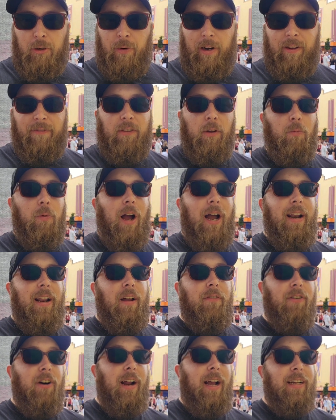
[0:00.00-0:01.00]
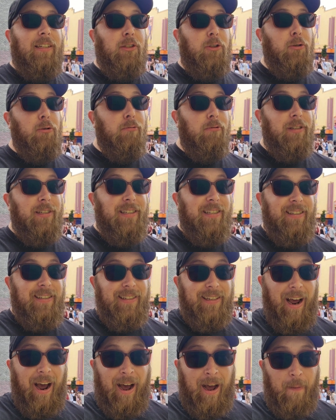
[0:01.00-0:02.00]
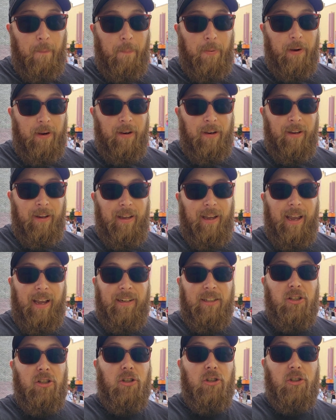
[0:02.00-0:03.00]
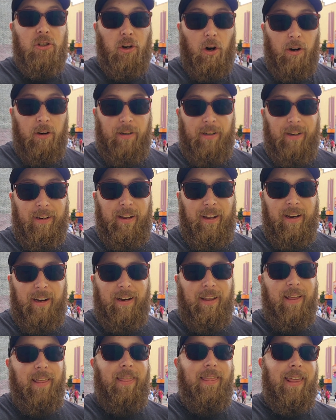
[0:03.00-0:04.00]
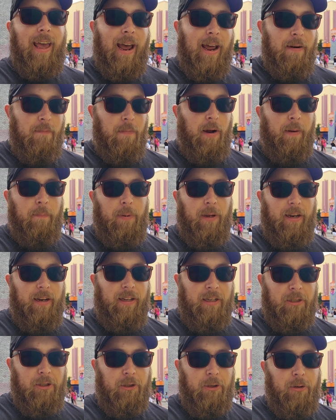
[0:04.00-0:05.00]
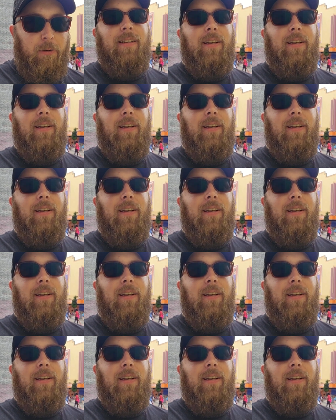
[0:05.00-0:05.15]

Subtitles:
If the ride ever has to stop and start again, that might be an issue.